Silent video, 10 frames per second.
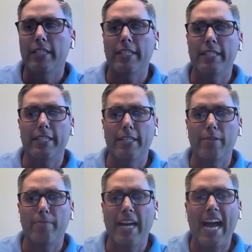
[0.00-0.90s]

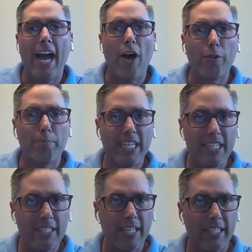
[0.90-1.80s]
um, how to
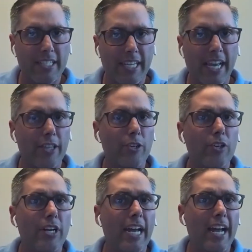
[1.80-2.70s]
piece things
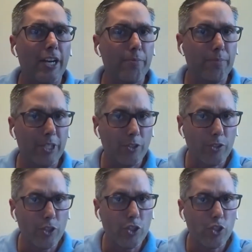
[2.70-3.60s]
together, how to
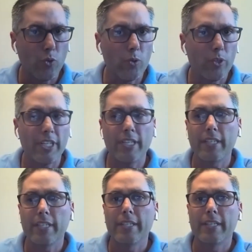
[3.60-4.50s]
build a story,
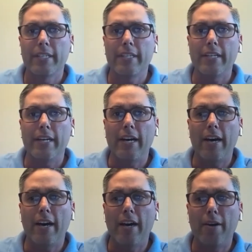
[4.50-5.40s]

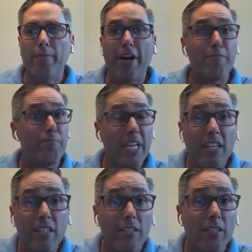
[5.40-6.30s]
uh, I've
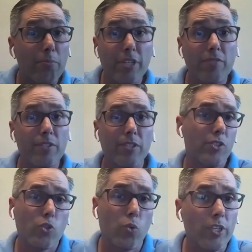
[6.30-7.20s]
been a bit of a
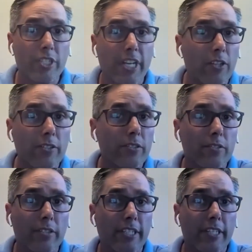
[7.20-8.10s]

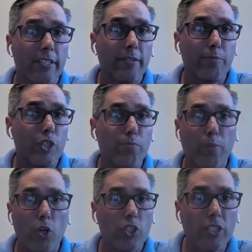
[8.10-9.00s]
storyteller, in,
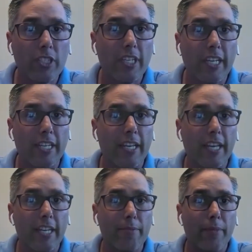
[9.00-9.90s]
just personally and
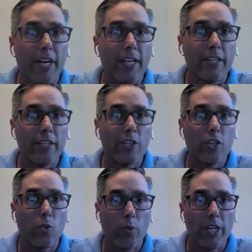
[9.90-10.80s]
and in my
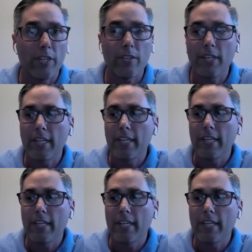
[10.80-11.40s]
career.